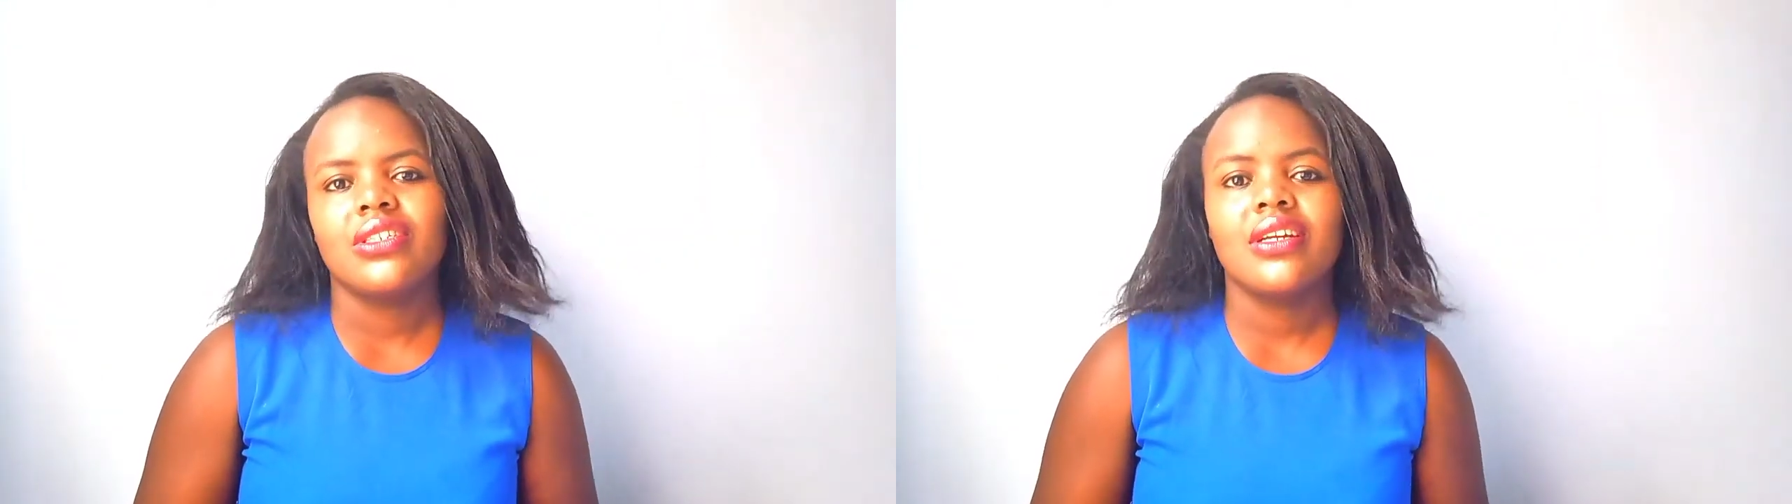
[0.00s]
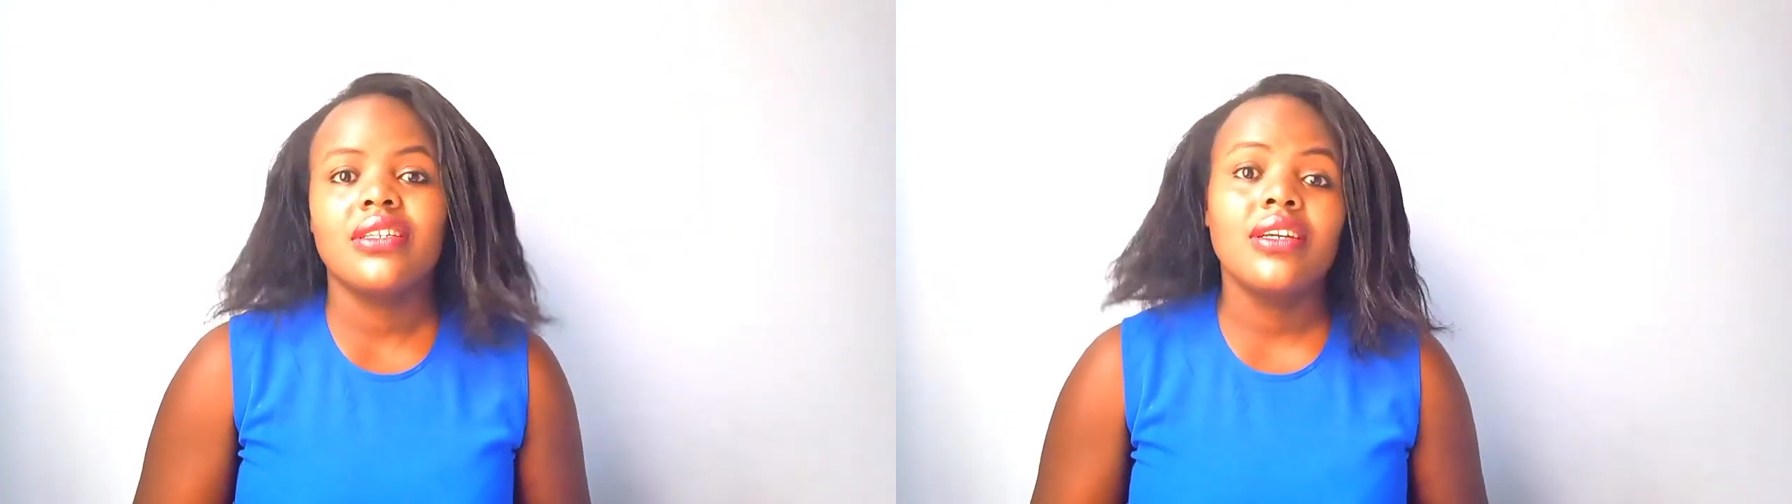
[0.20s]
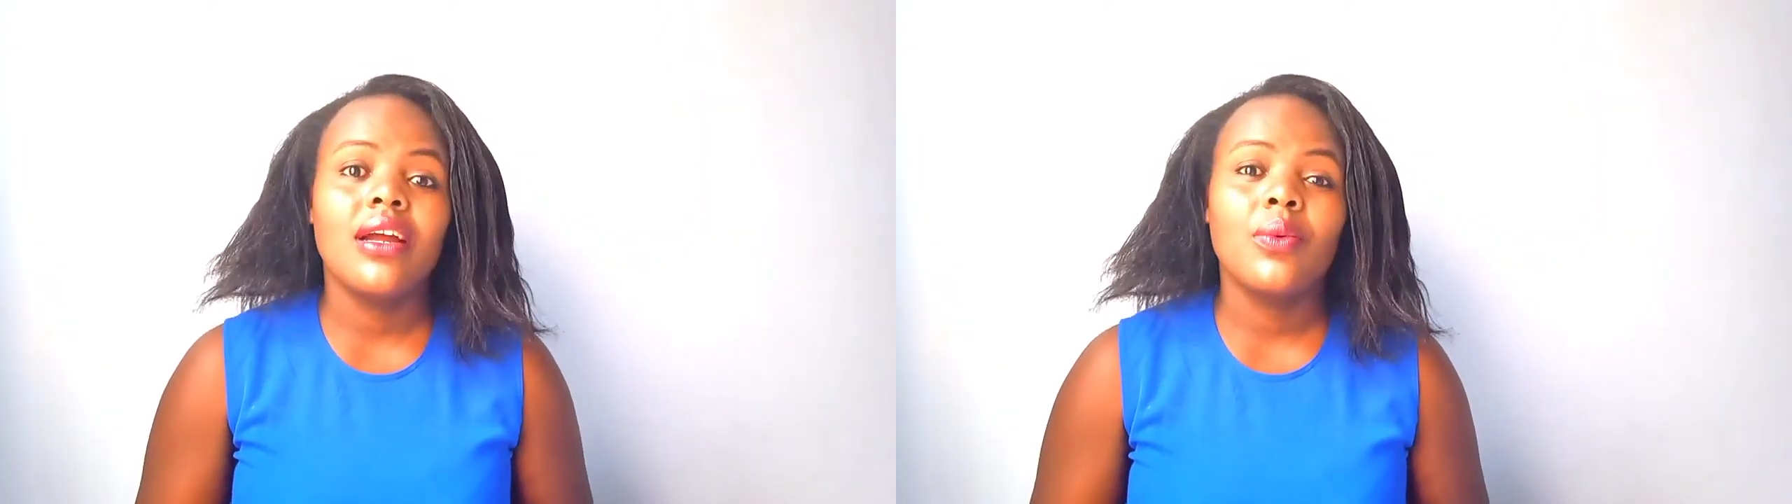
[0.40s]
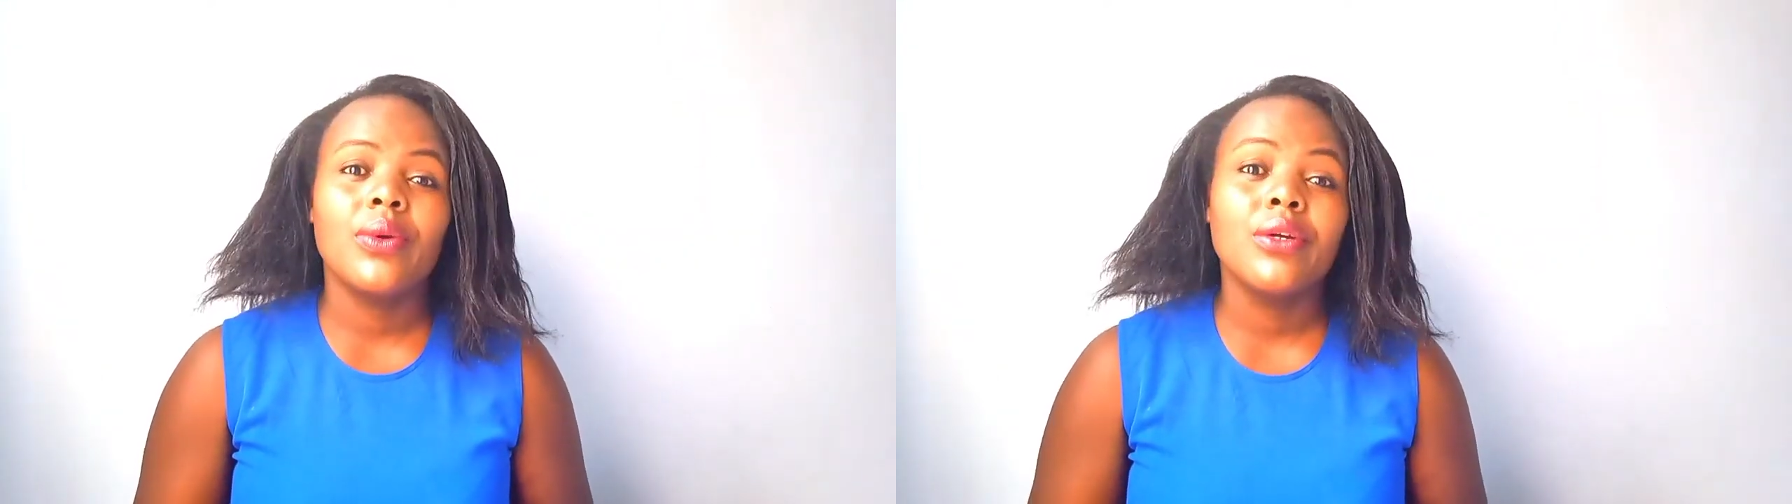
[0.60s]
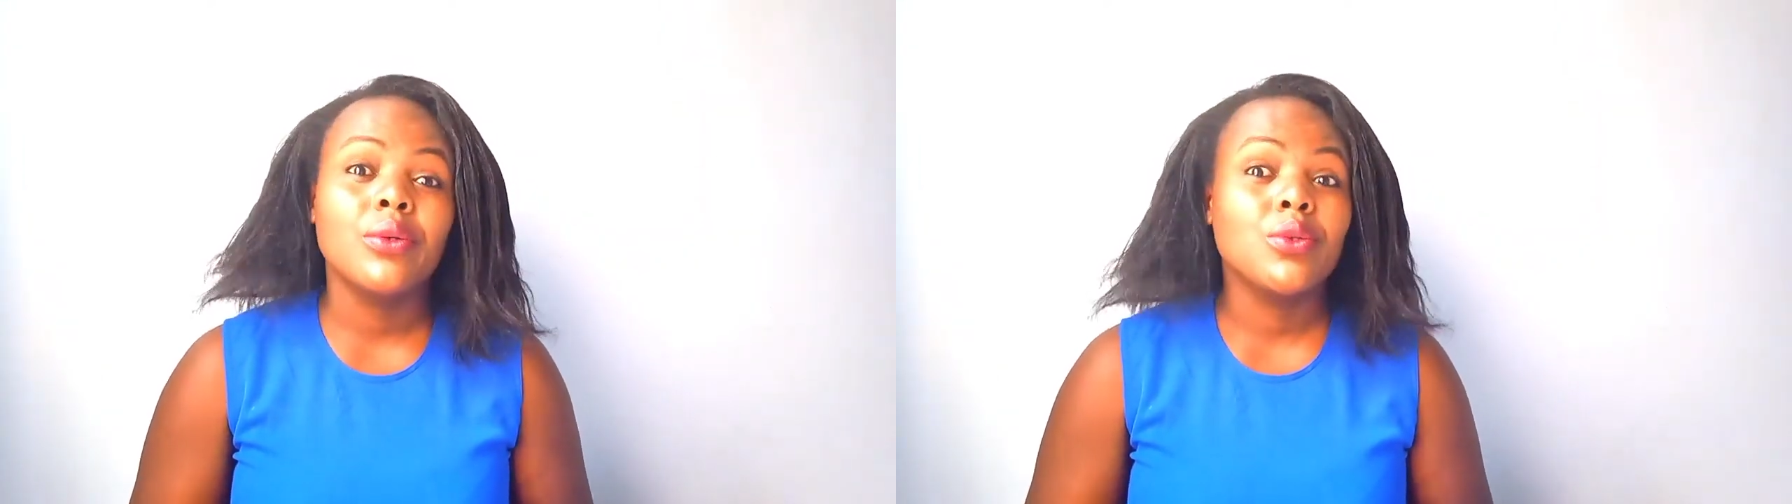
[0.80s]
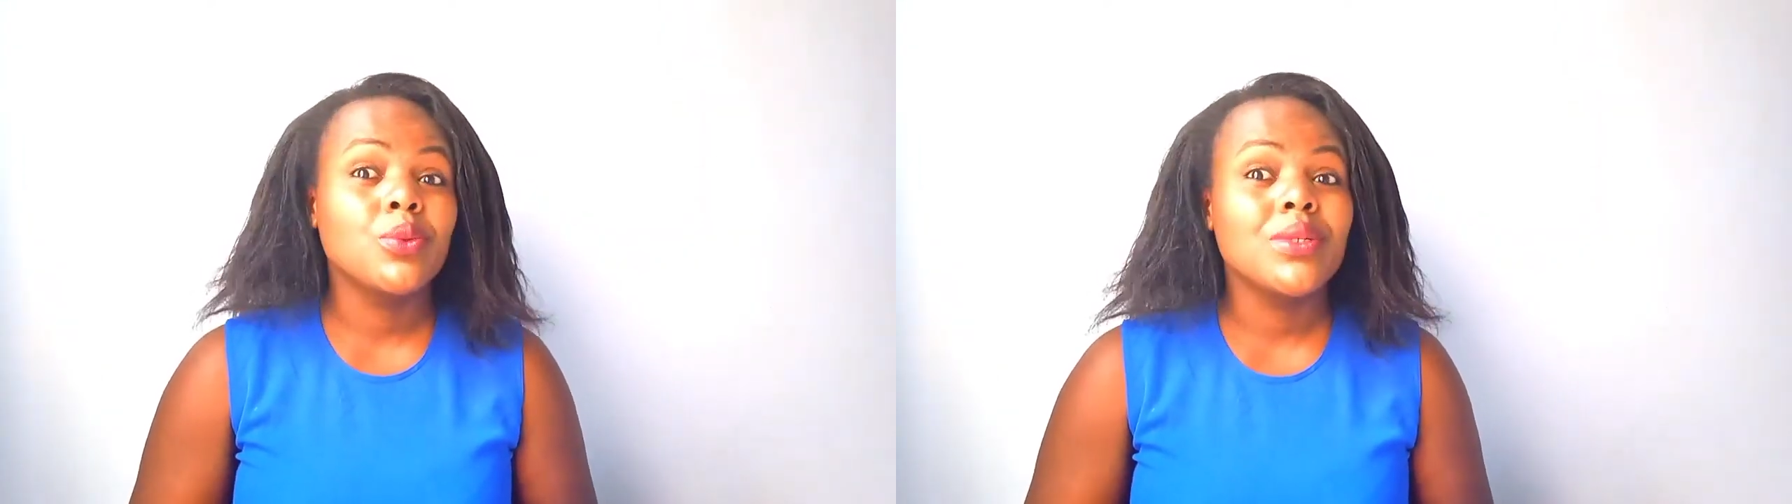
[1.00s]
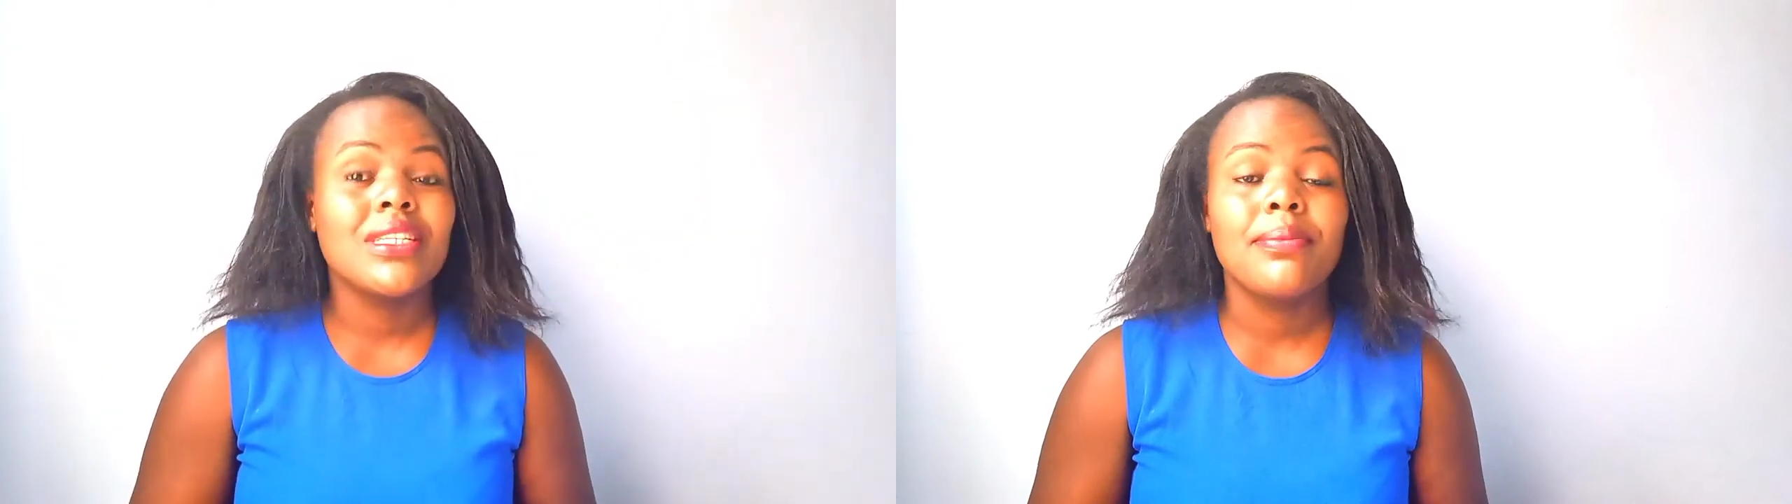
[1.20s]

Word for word: It can take a week or two